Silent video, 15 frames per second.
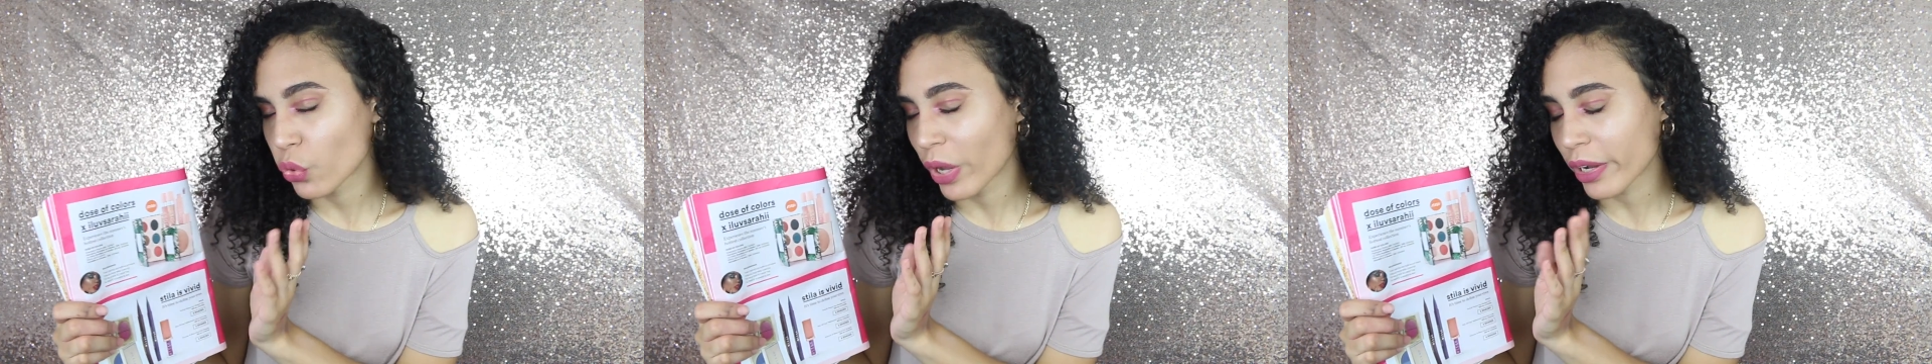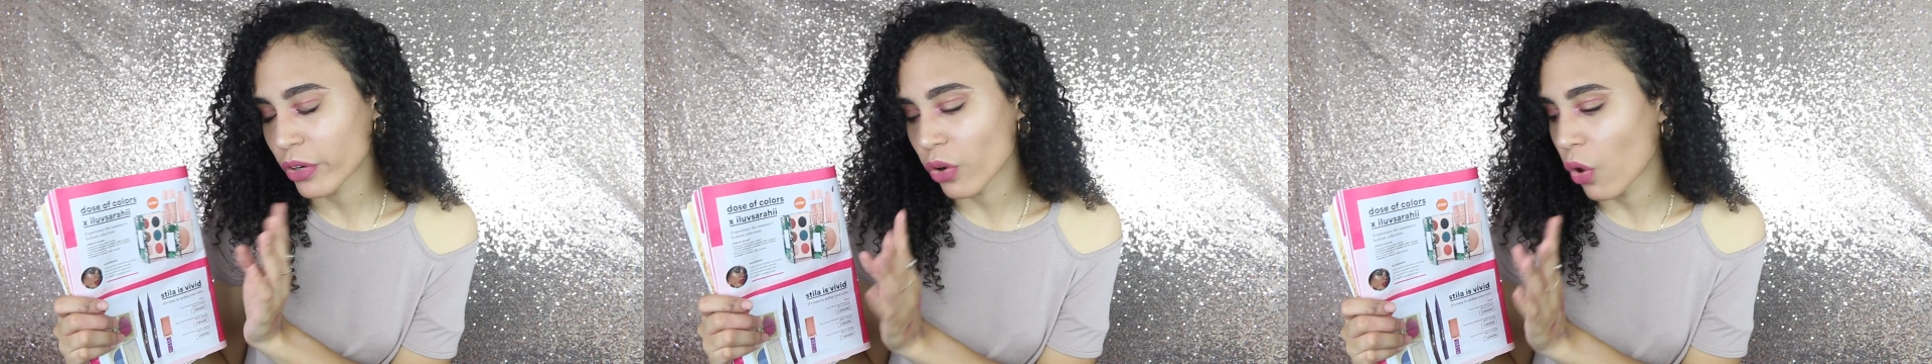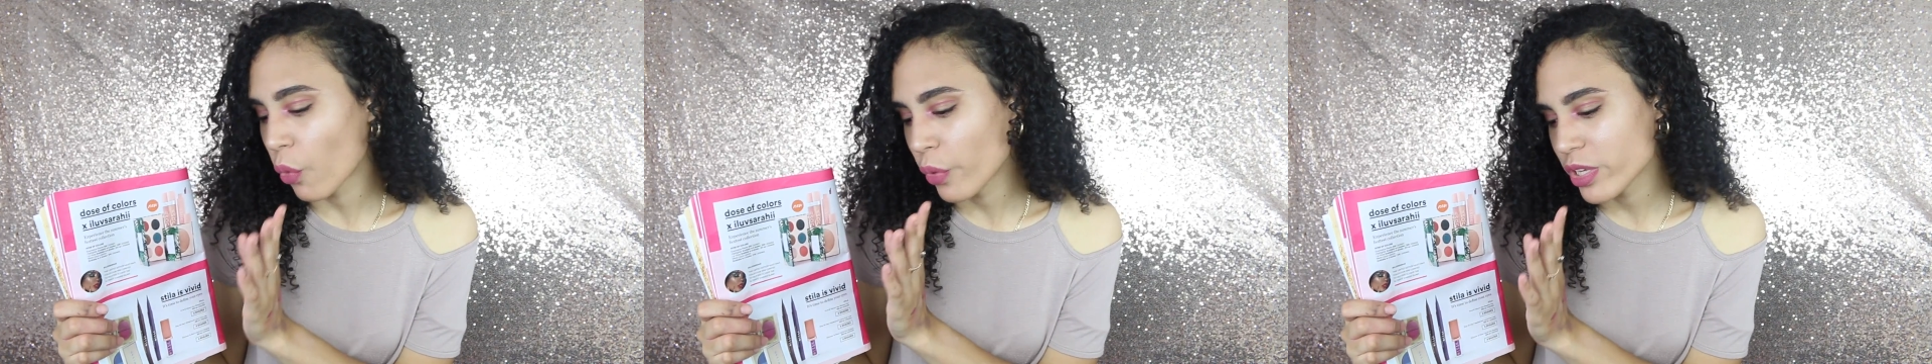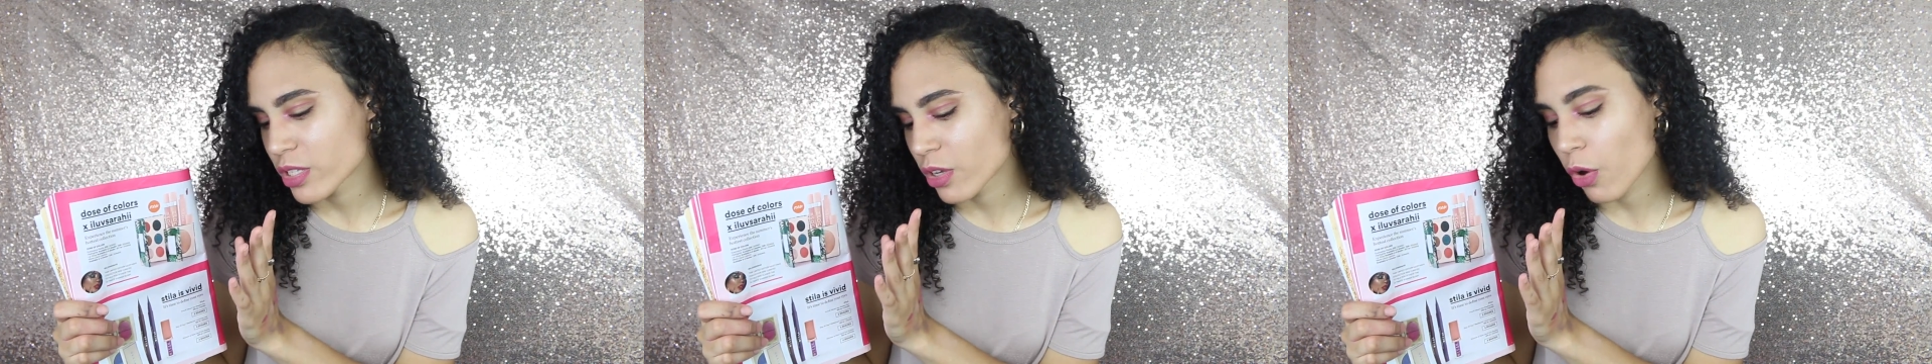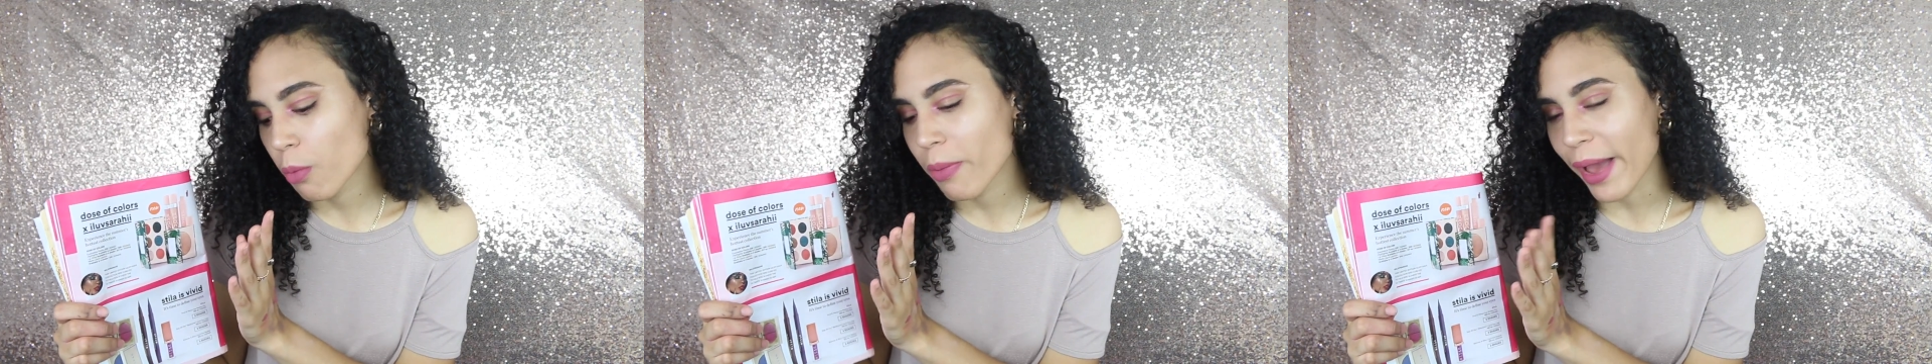so I can
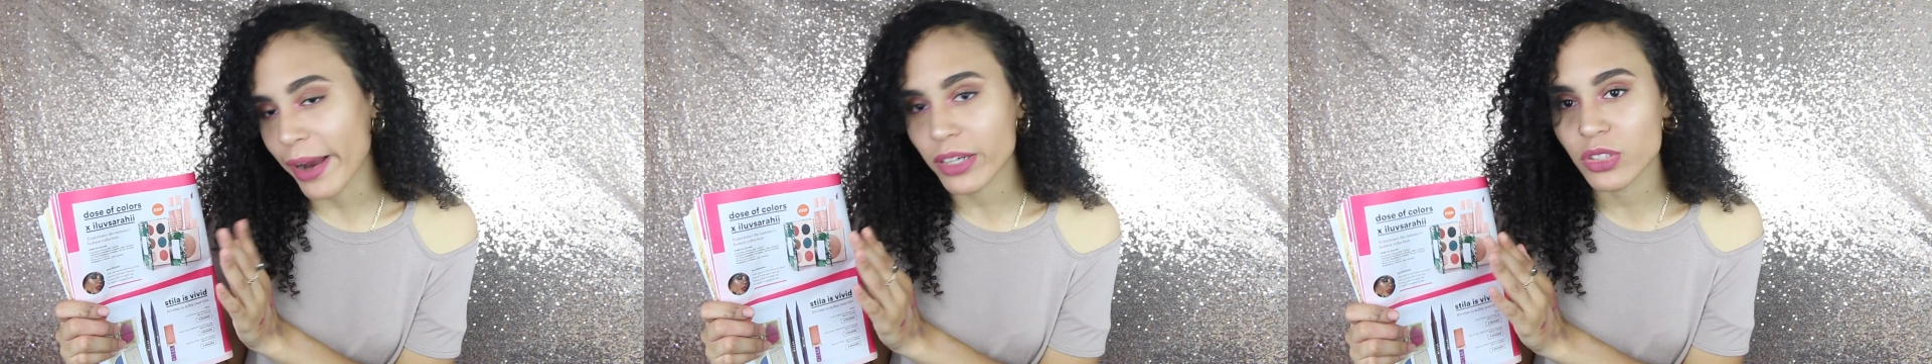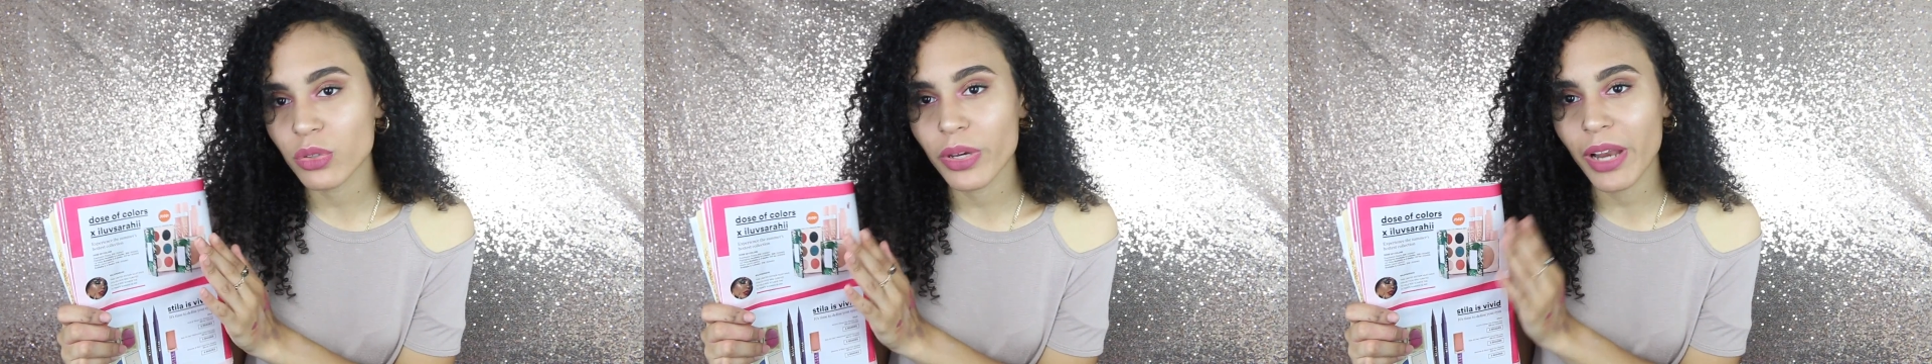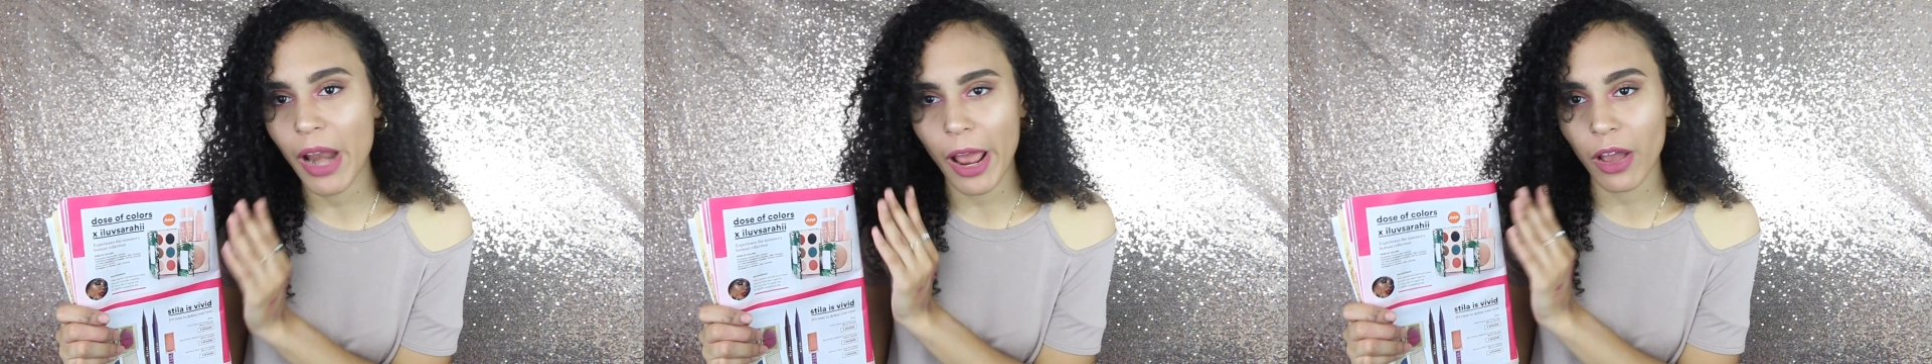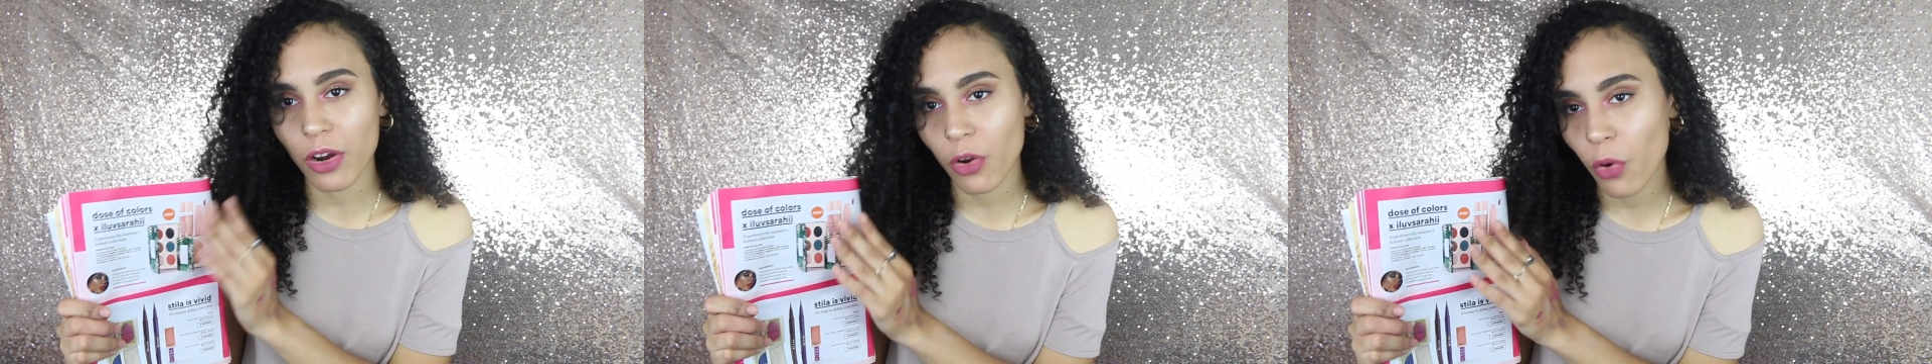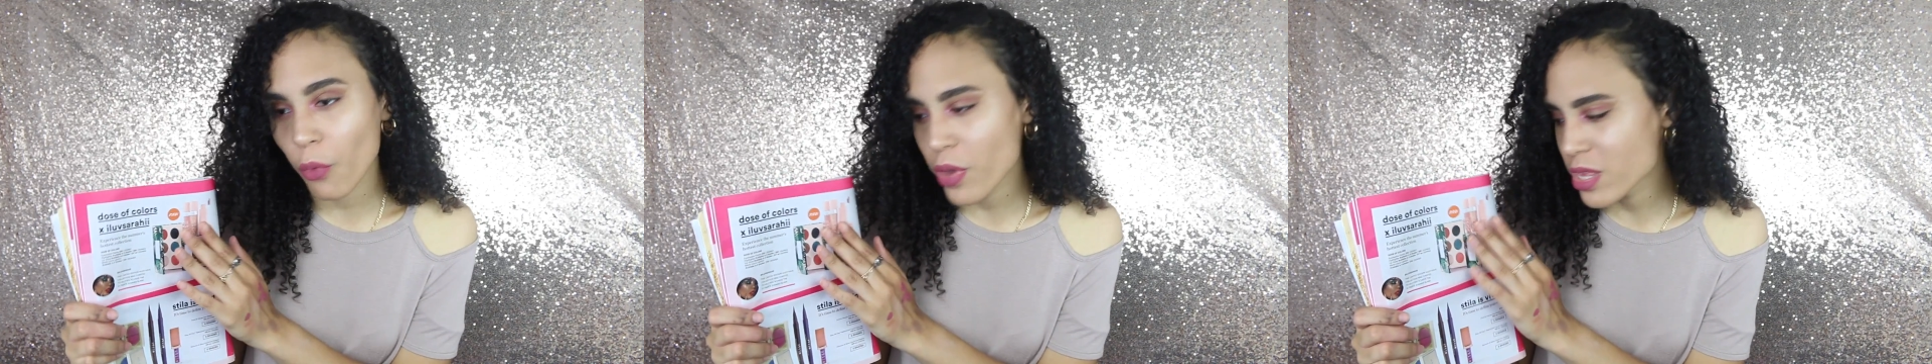always go back to it and I
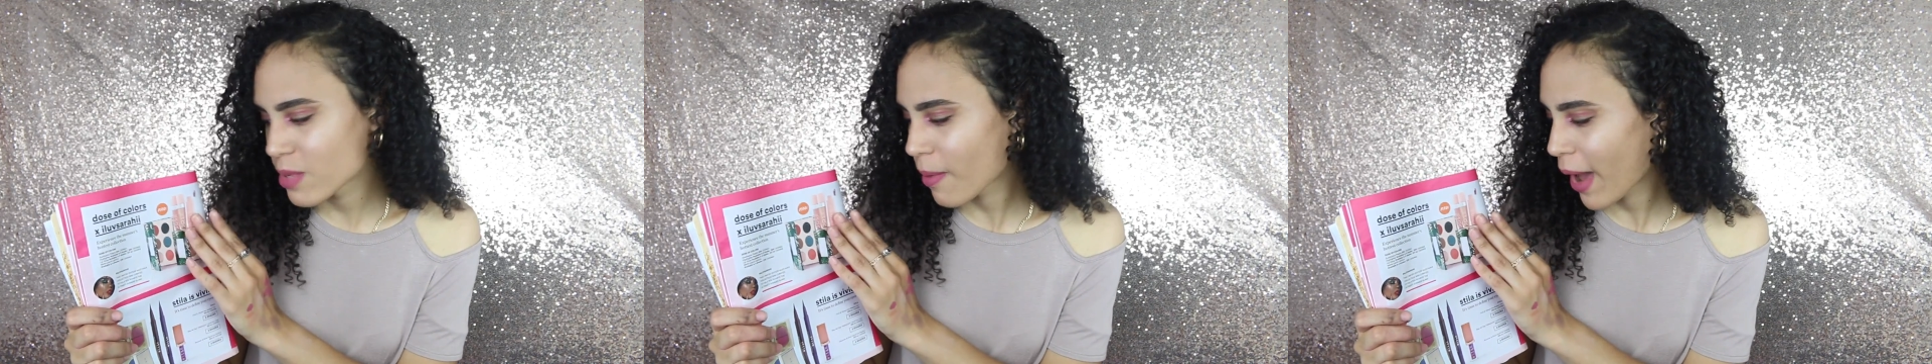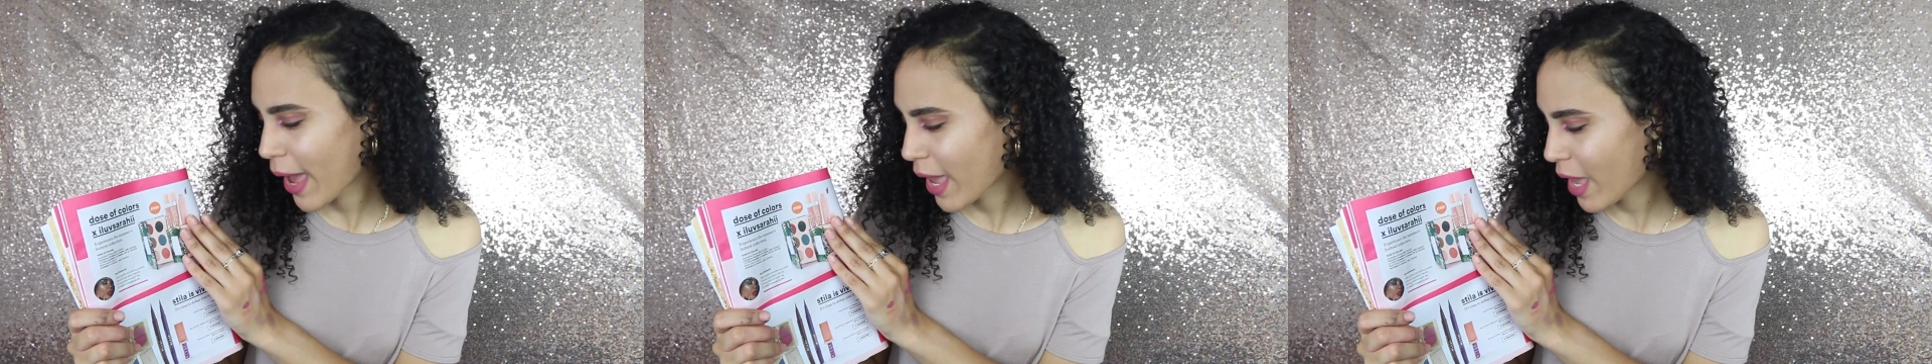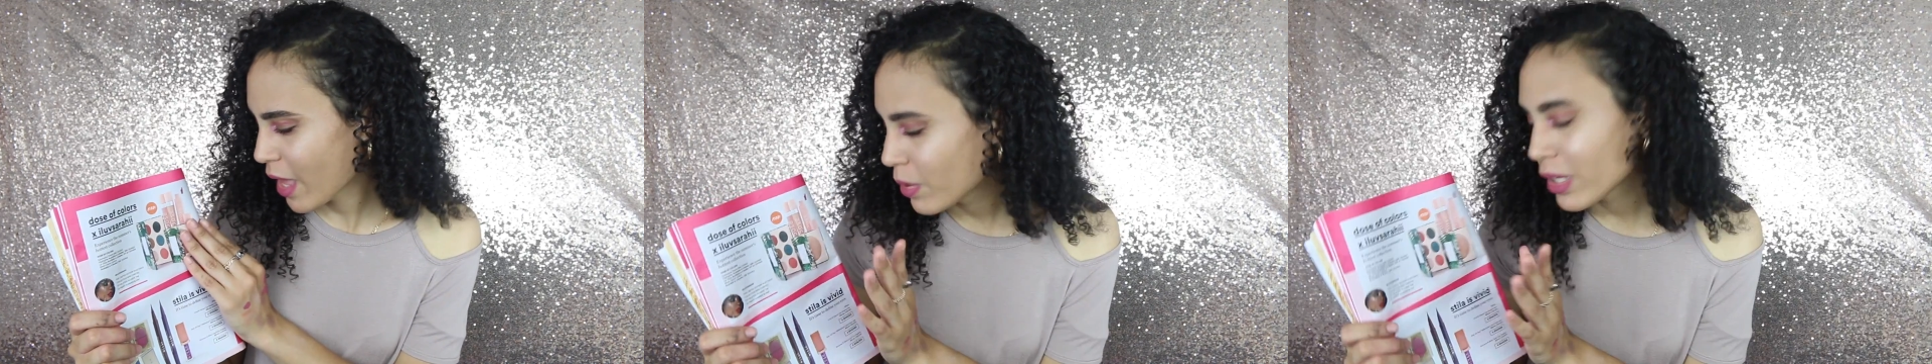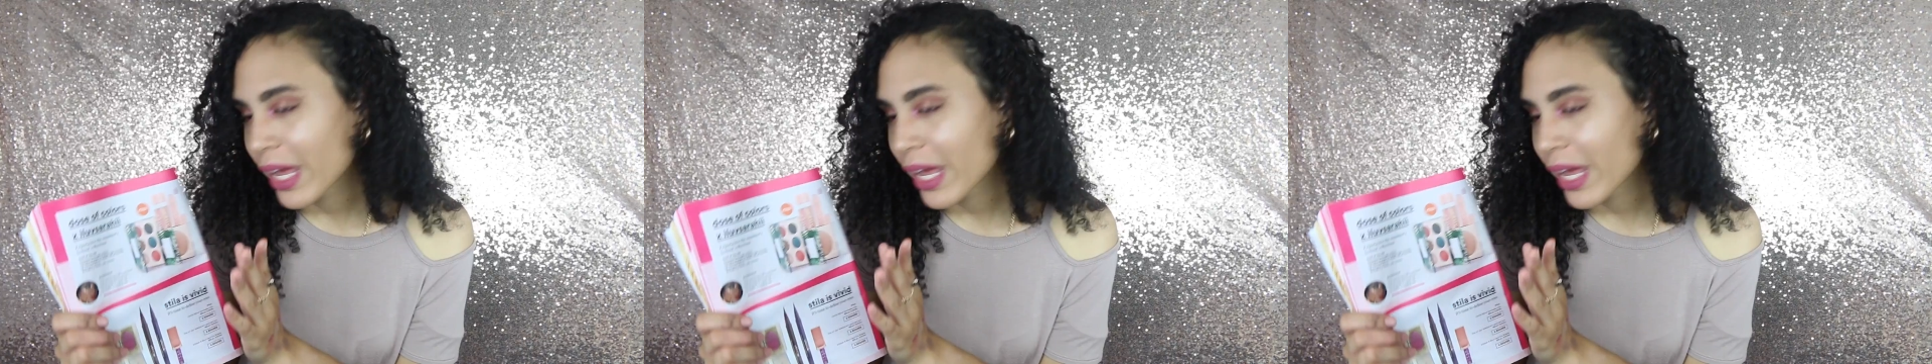can always buy it.